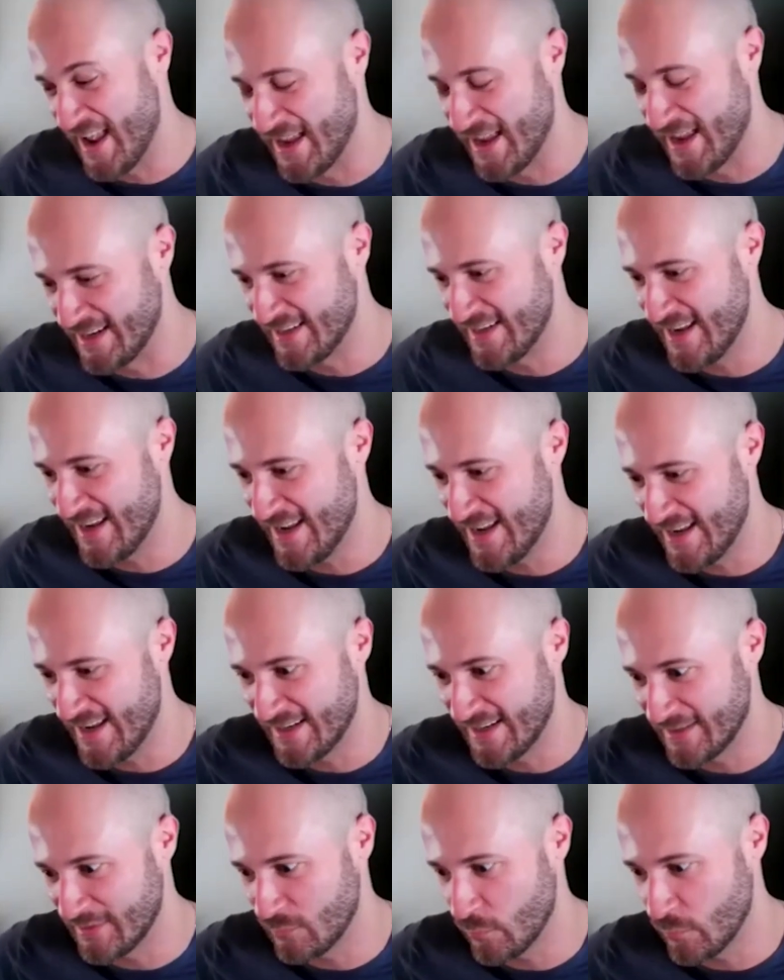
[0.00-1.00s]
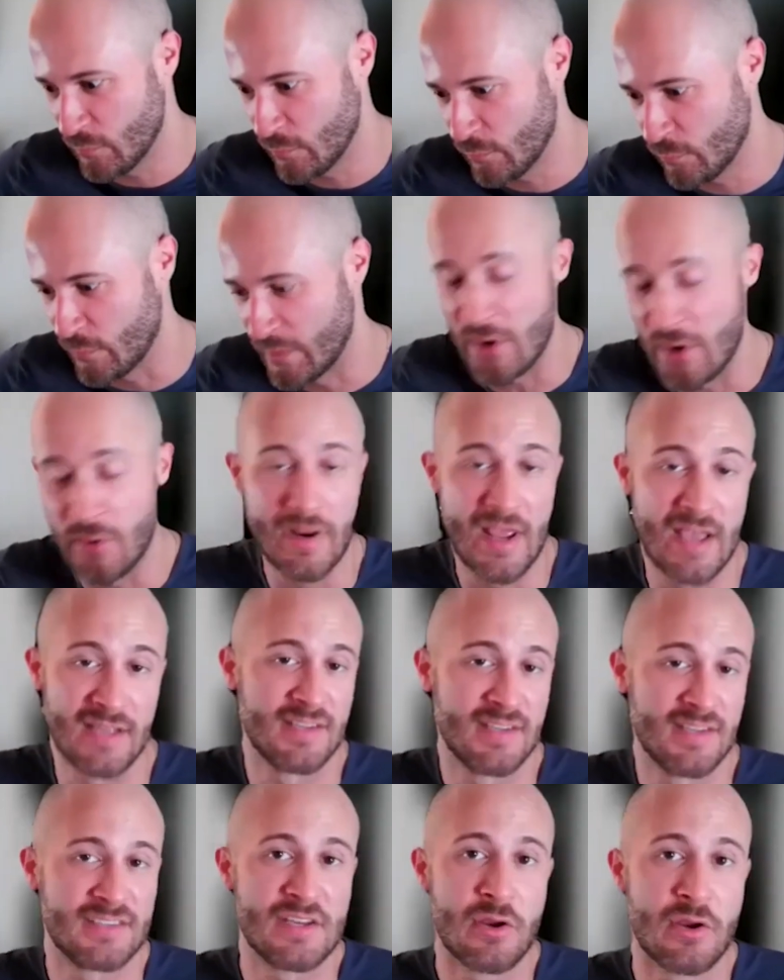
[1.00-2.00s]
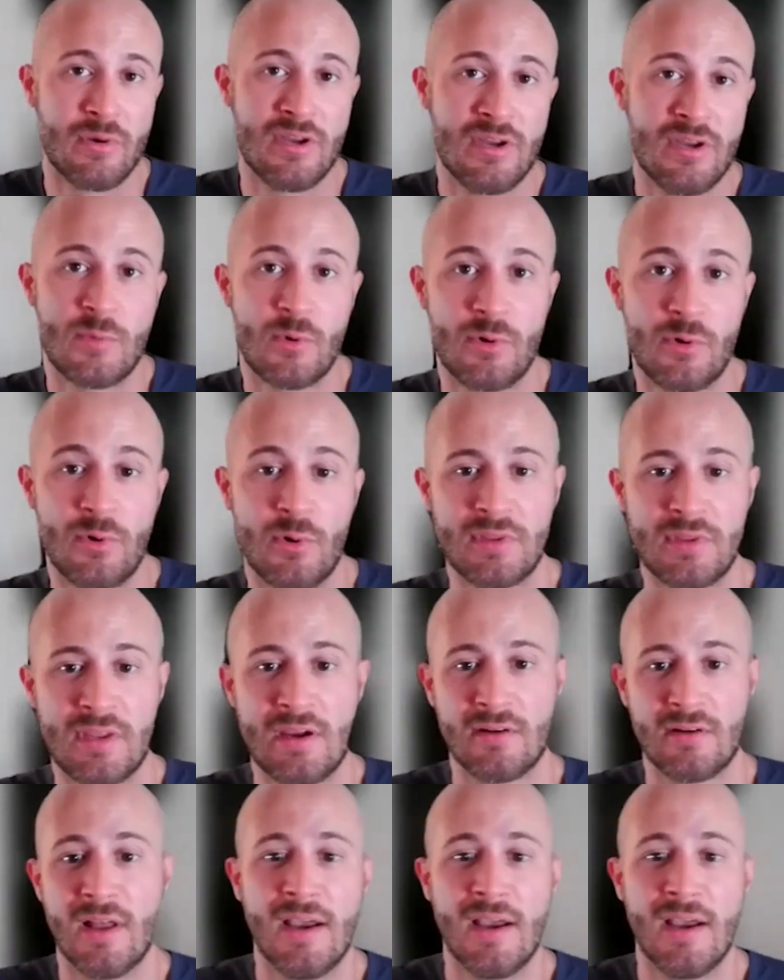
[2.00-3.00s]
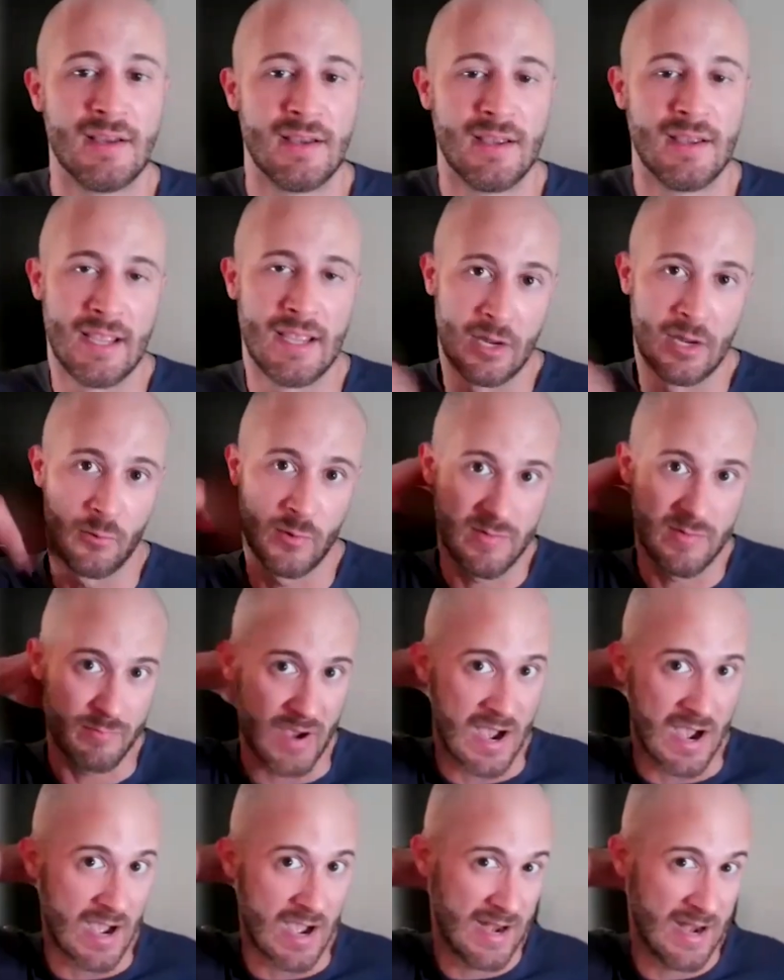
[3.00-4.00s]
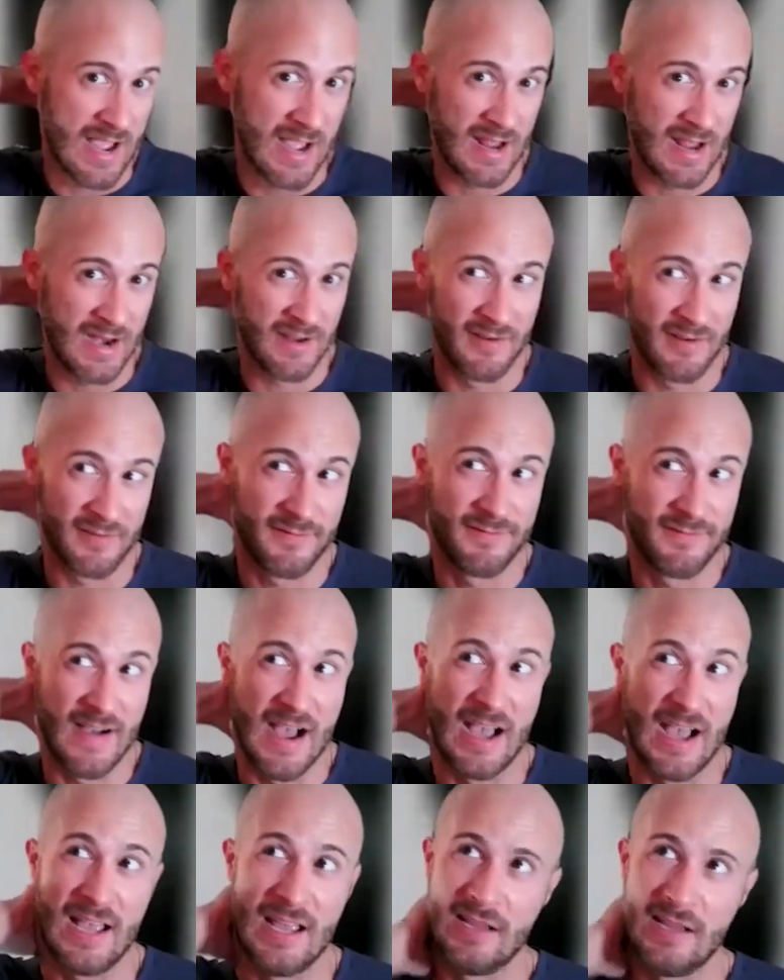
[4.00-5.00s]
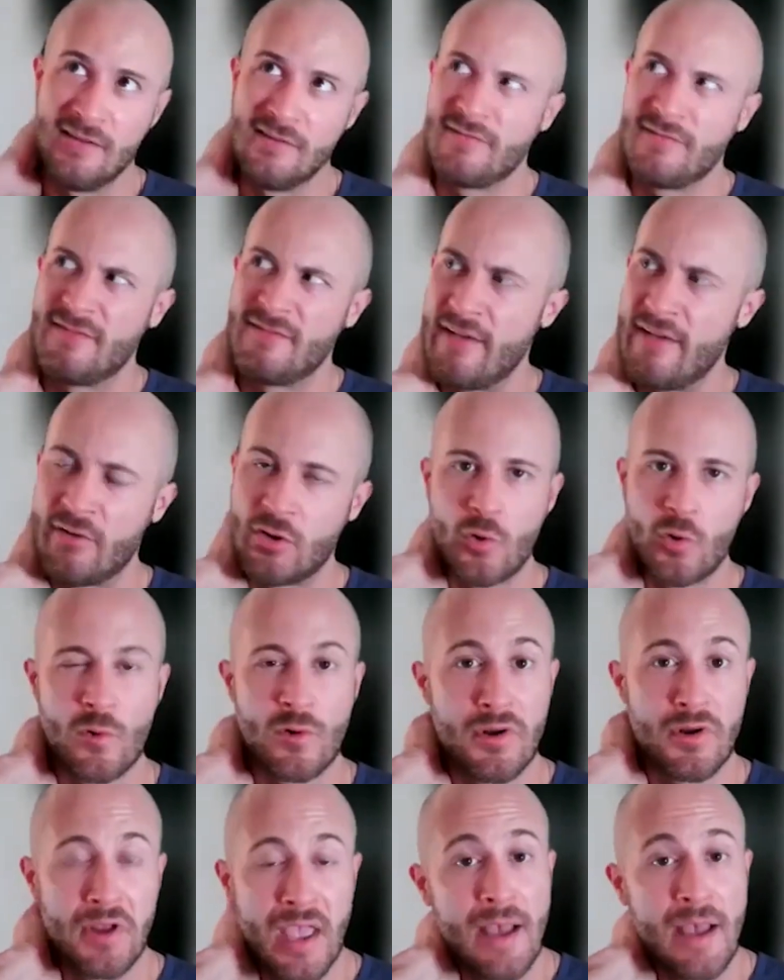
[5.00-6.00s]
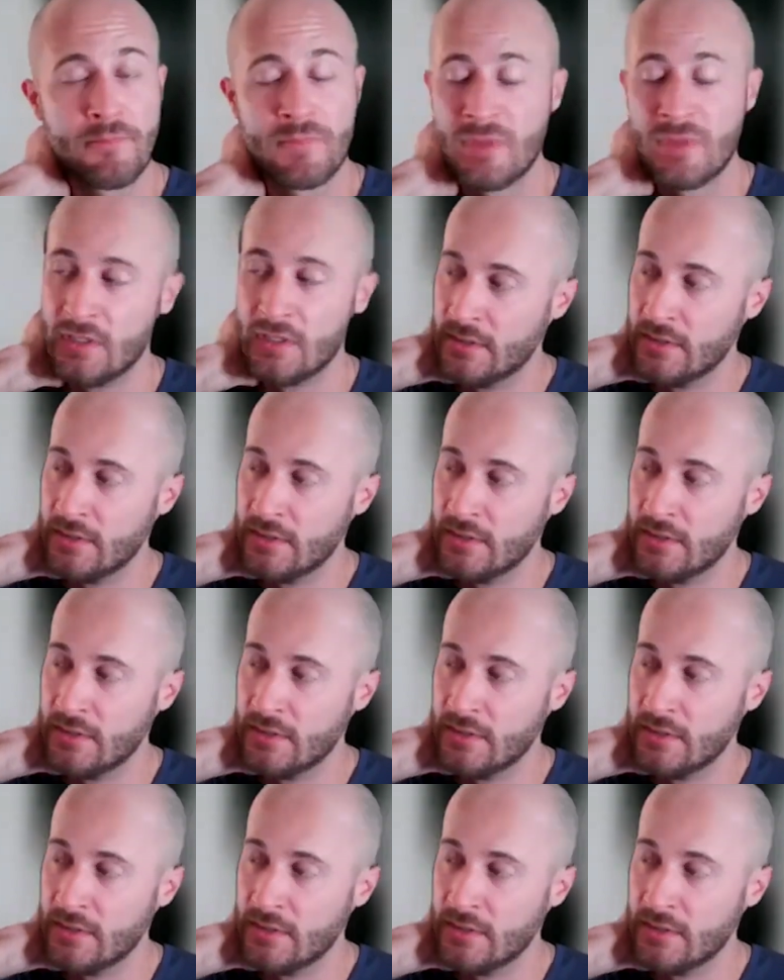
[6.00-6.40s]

and in we own assets in Greensboro, North Carolina, and we bought at a five five and a quarter cap,